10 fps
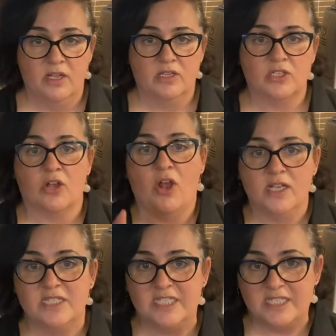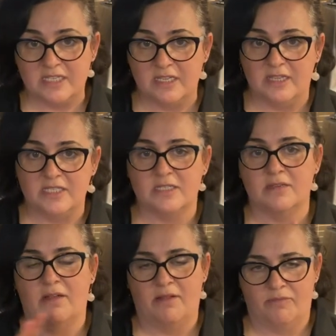So guys, this
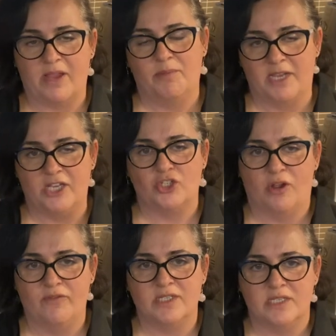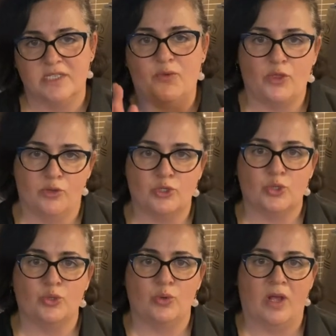recommendation obviously is for those
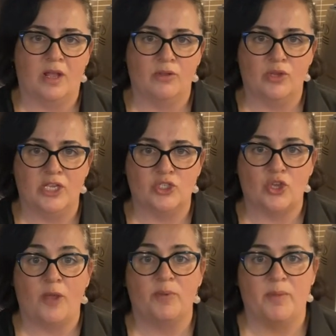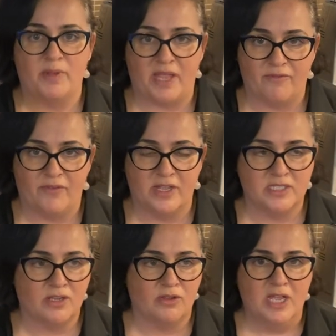who are looking to open up a cafe.
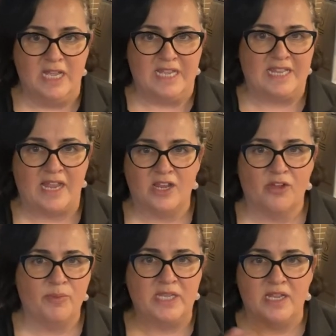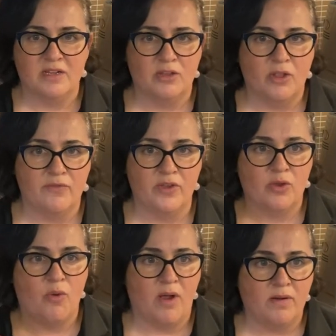So lately I've been getting a lot of
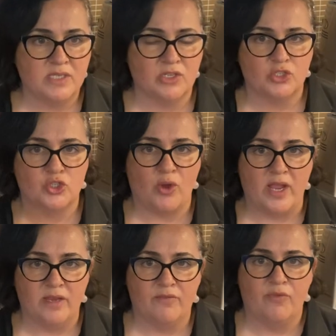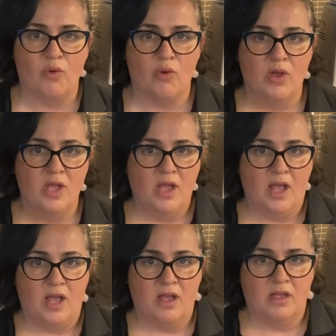inquiries on training for
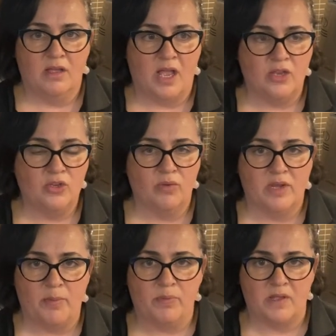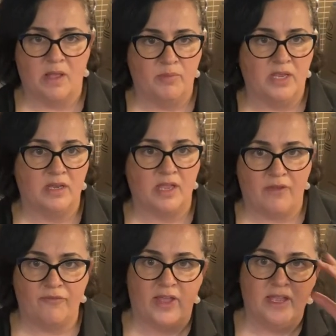a new and upcoming
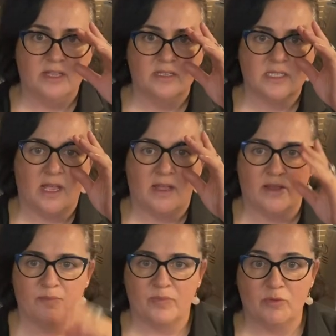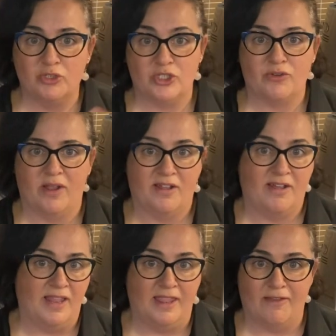cafe, and which is great. I
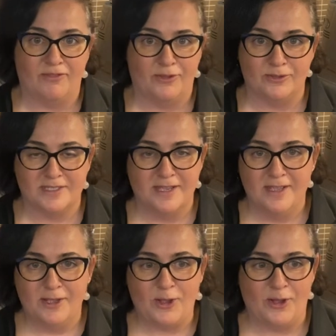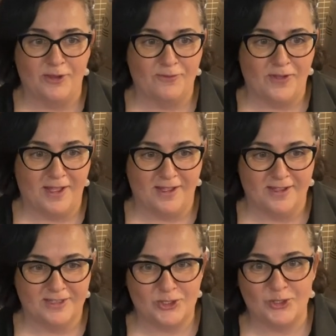love those kind
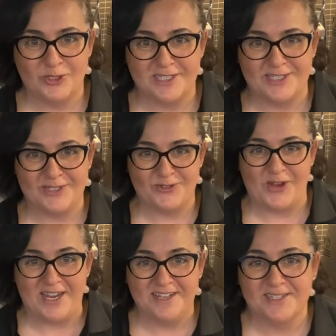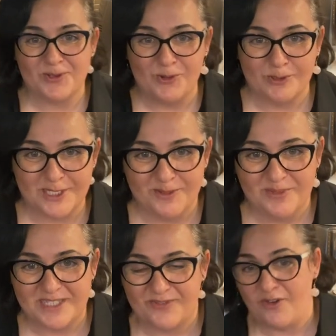of students and trainees. It's awesome.
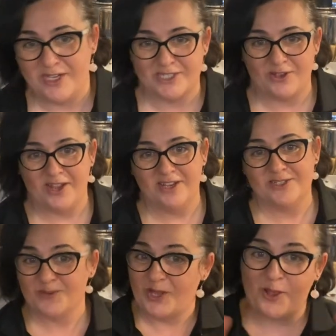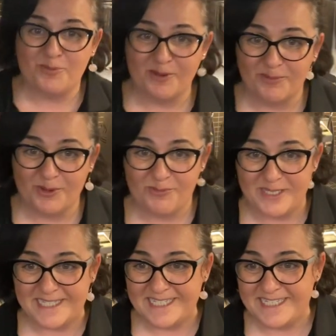It's very exciting, because when you open up a new
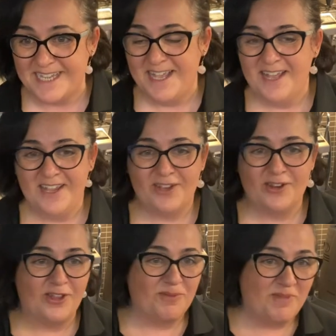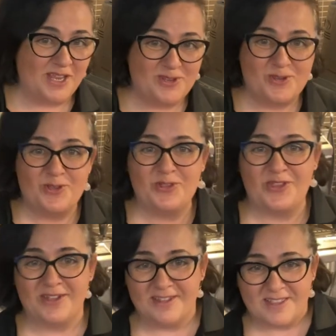business, you know, the menu,
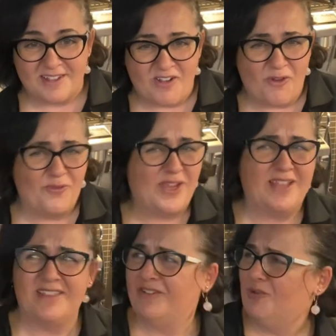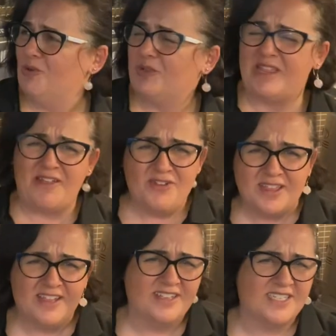the coffee, the look,
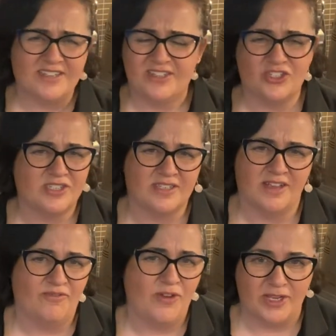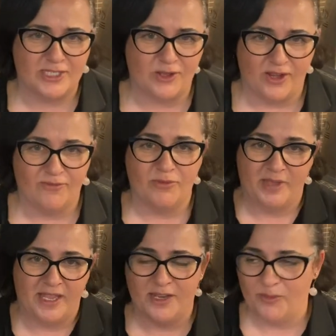everything, it's just very exciting for
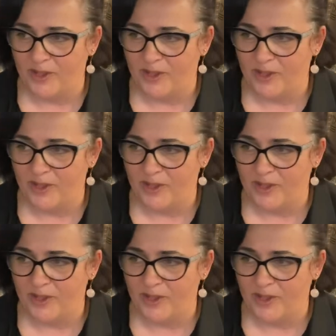me anyway.